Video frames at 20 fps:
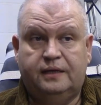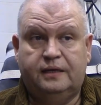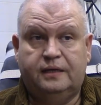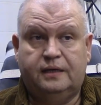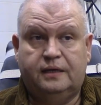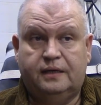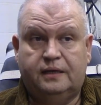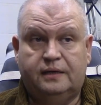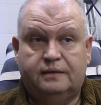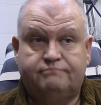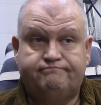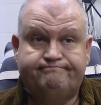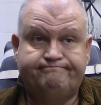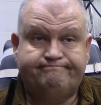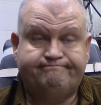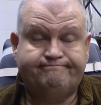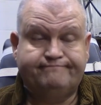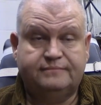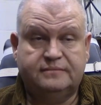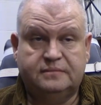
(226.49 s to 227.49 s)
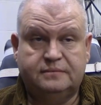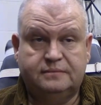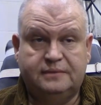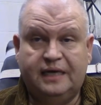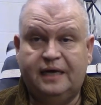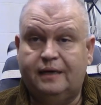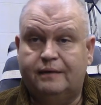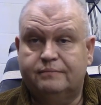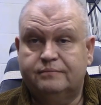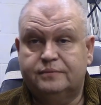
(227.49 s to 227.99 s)
Uh,
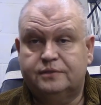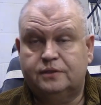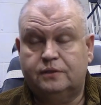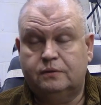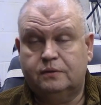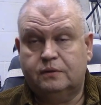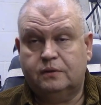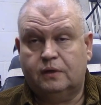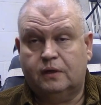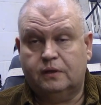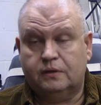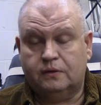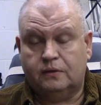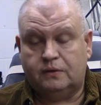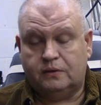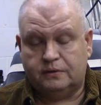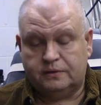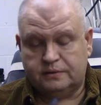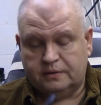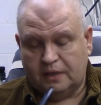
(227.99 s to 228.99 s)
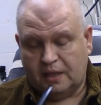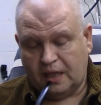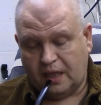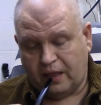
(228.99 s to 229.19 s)
yeah, so Carter Hall